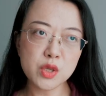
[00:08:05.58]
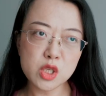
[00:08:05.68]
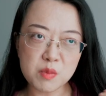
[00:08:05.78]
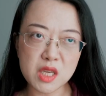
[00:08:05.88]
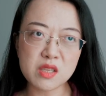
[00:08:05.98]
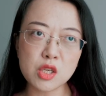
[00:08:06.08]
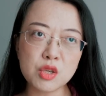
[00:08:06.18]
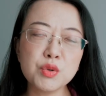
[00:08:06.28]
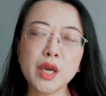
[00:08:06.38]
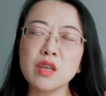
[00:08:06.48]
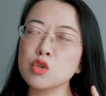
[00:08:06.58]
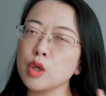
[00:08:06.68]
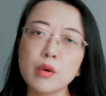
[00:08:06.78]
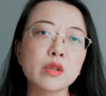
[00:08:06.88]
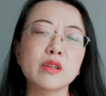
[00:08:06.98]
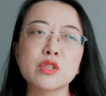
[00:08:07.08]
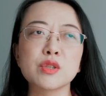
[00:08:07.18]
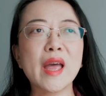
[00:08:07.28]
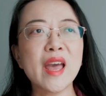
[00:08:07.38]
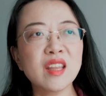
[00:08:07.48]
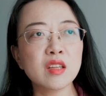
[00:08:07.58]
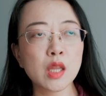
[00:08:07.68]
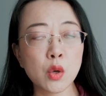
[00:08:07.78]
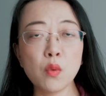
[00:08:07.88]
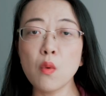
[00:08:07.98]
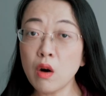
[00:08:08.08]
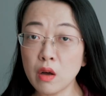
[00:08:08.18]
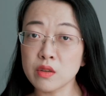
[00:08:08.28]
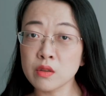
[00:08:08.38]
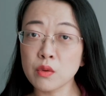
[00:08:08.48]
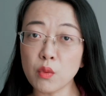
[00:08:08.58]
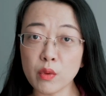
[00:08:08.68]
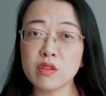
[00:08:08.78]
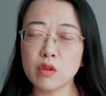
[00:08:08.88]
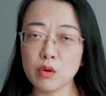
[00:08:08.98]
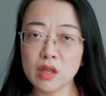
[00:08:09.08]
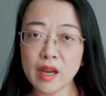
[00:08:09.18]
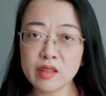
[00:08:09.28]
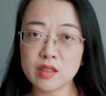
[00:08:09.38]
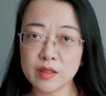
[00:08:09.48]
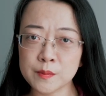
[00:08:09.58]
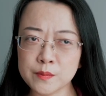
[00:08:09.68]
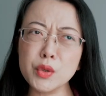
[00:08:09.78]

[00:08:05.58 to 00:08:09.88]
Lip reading: which means you can totally do anything you want with your lighting.